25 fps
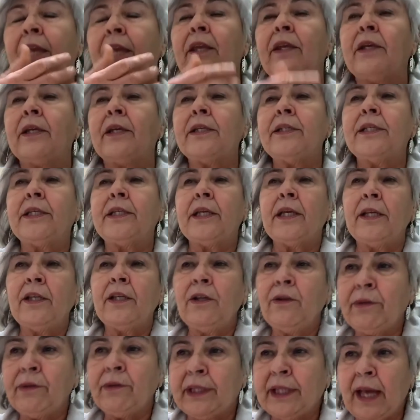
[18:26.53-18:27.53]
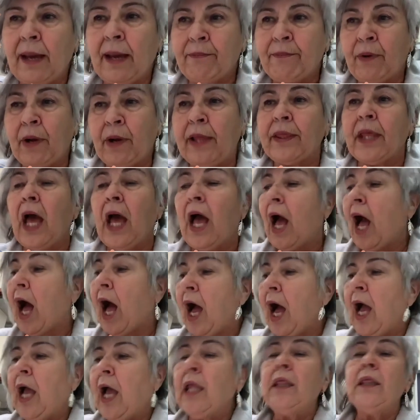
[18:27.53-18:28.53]
You continue with that breath.
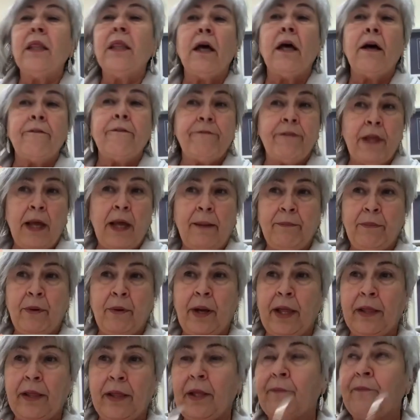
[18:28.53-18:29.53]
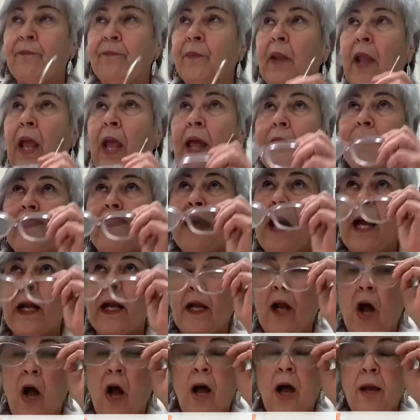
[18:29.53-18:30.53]
I love that breath. That
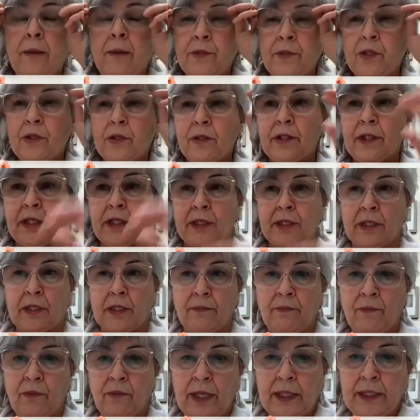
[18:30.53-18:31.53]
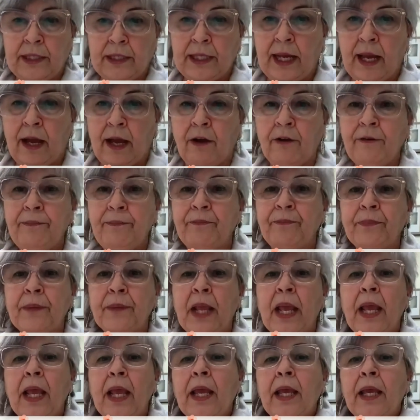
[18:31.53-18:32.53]
calms your system right down.
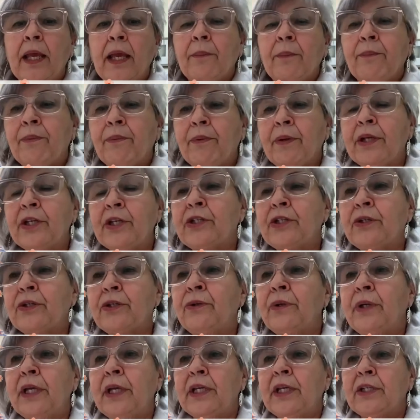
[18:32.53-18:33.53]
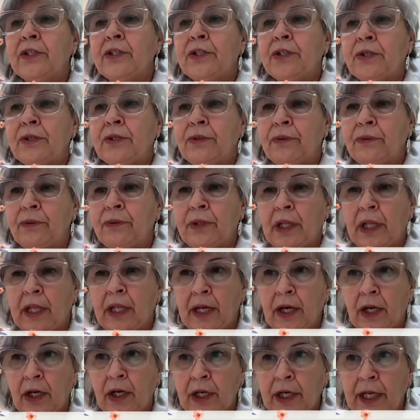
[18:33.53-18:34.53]
It brings you into
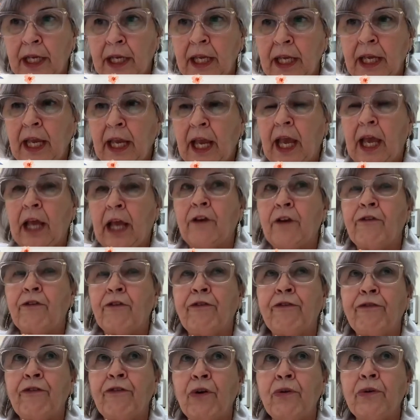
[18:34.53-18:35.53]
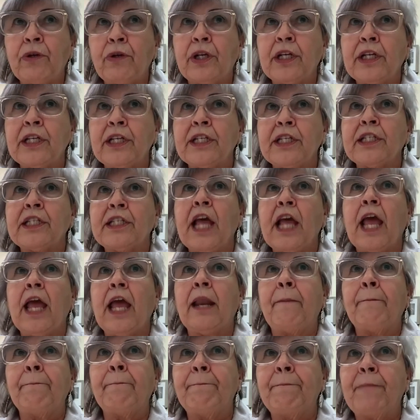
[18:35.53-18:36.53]
clarity and focus
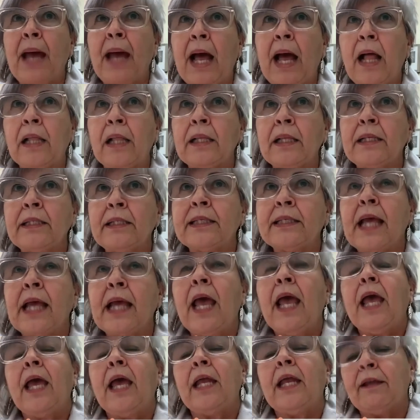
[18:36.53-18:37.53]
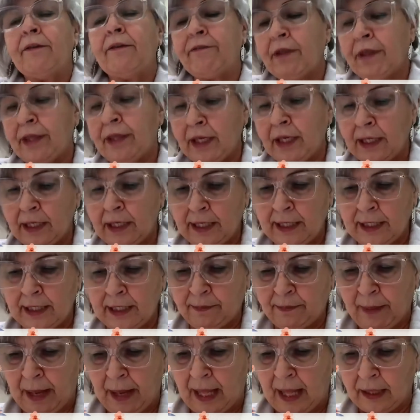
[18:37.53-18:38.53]
and balance, and everything
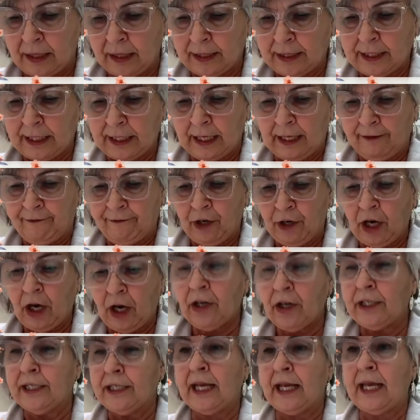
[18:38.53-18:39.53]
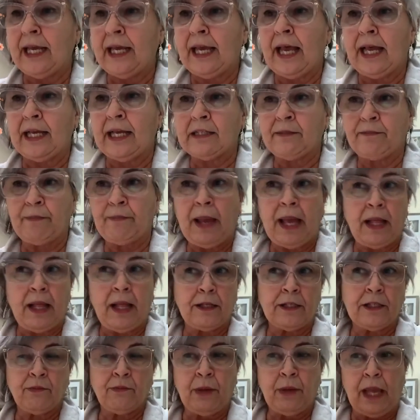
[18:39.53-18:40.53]
needs balance. Even our day has
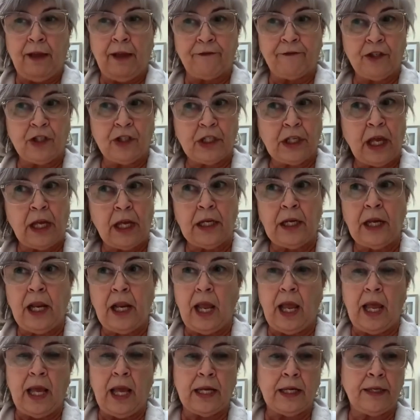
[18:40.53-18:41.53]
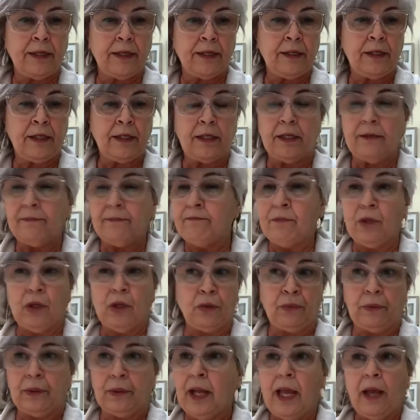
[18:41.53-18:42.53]
balance. We have sun and
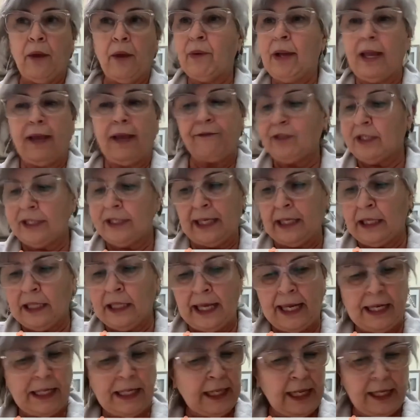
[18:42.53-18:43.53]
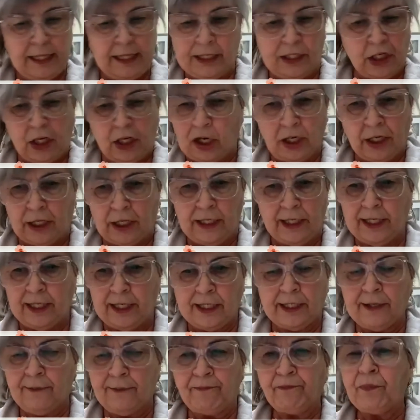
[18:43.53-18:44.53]
moon. We have daylight and
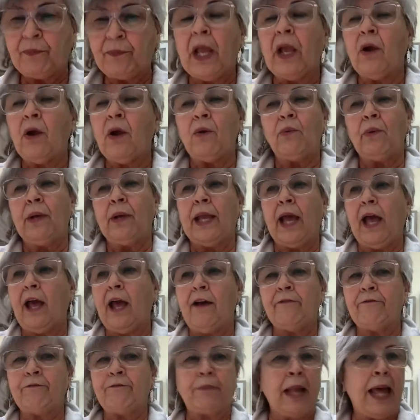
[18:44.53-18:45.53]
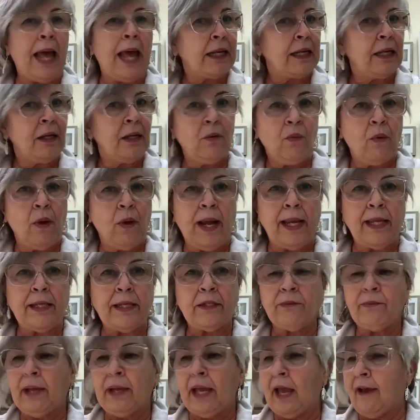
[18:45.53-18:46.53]
darkness. We have black and
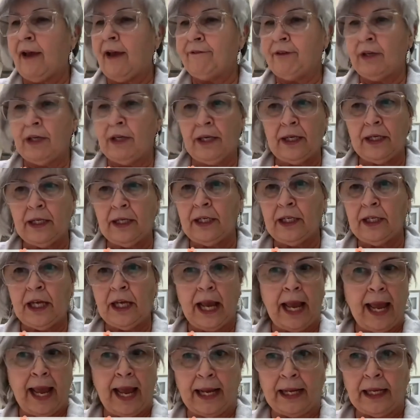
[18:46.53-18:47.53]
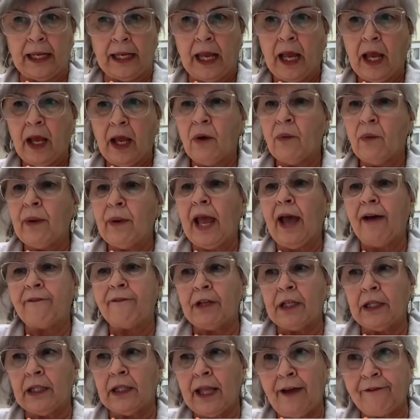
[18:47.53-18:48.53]
white. We have yin and yang. We have
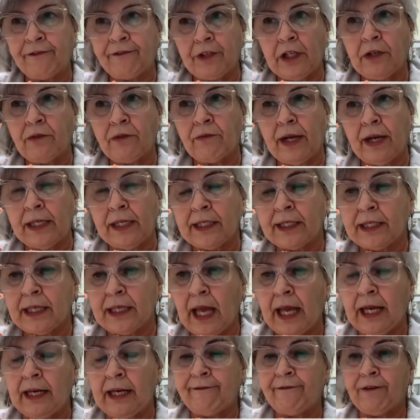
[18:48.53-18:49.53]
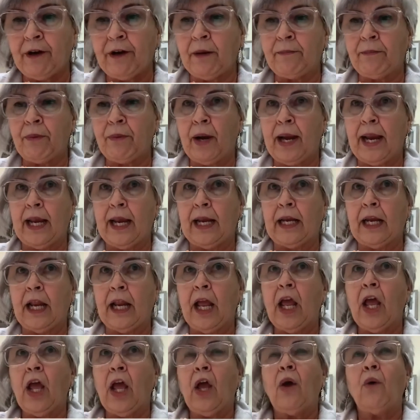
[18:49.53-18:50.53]
a left and right side of our brain.
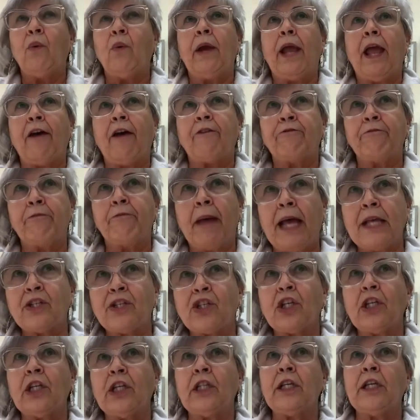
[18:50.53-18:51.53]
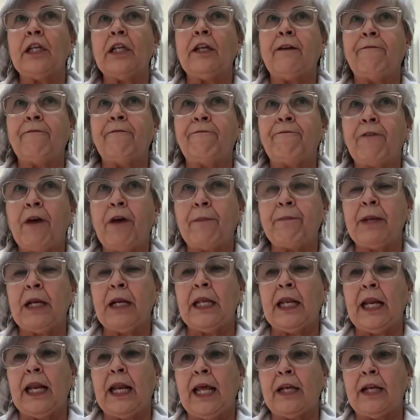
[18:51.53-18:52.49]
We have masculine and feminine